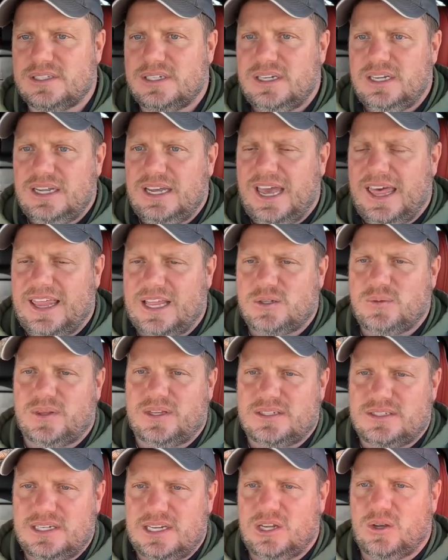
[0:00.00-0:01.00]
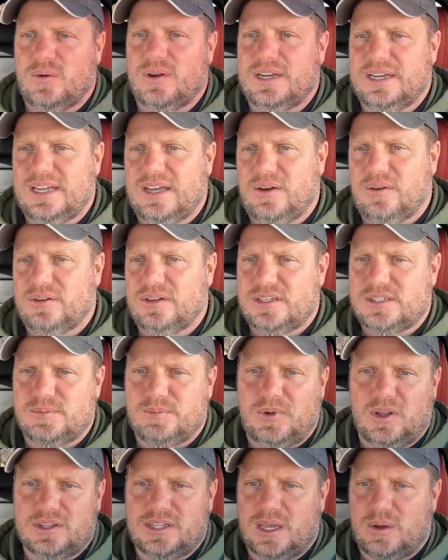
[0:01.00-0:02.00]
And that's with the seat going down. It's a
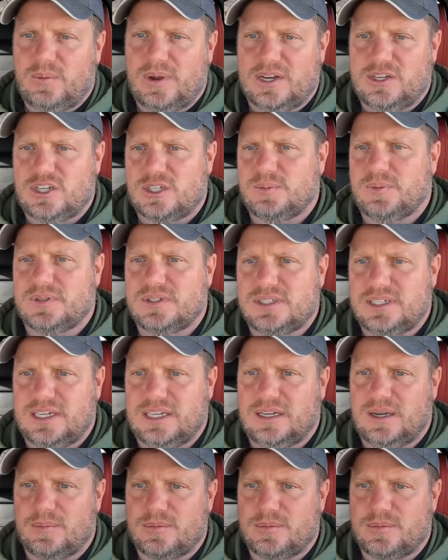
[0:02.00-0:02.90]
multi-way adjustable seat.